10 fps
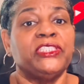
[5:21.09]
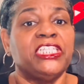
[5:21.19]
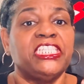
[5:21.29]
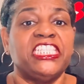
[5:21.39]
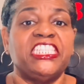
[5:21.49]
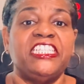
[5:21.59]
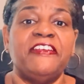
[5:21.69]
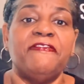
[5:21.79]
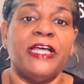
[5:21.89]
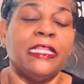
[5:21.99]
such as the
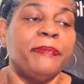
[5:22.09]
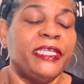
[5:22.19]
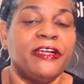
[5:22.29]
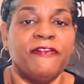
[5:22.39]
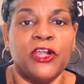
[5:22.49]
development of